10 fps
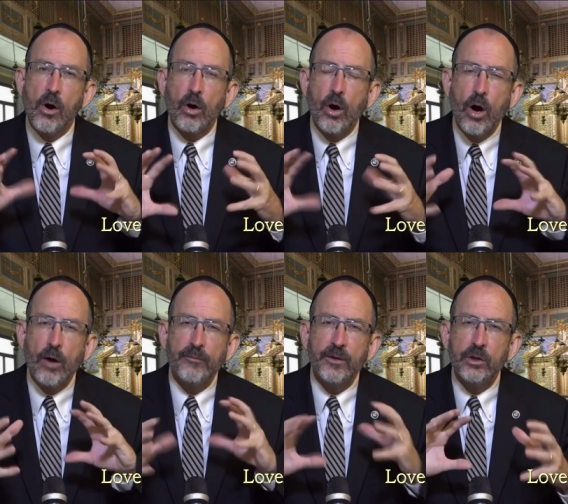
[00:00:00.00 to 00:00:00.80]
are
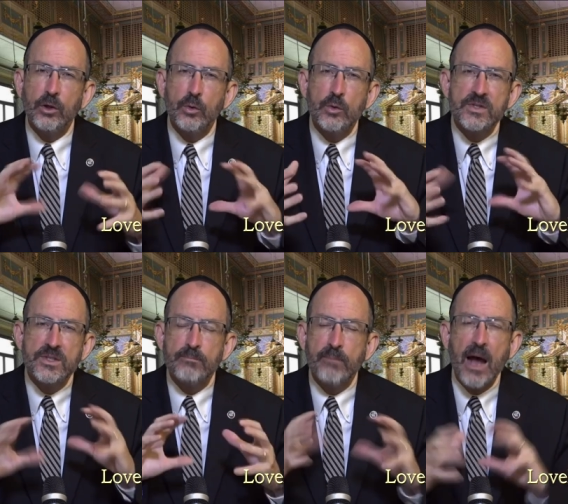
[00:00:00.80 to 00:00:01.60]
often used
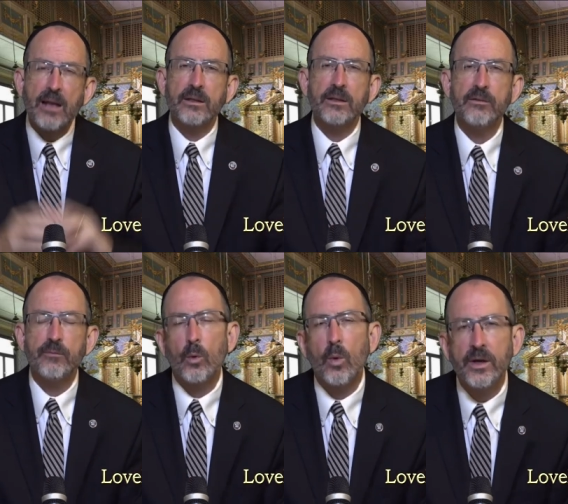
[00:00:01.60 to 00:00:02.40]
symbolically
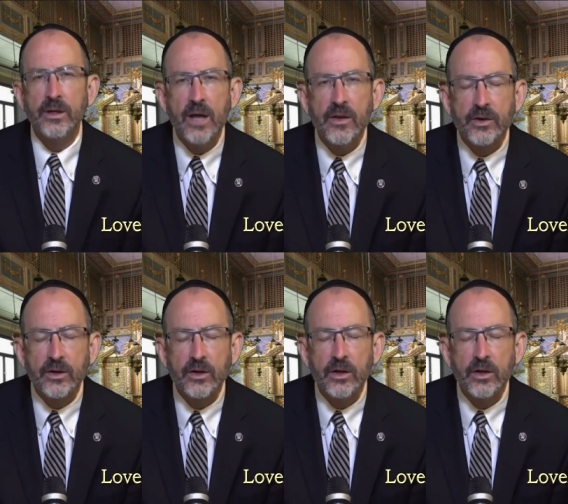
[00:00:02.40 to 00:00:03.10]
for one another.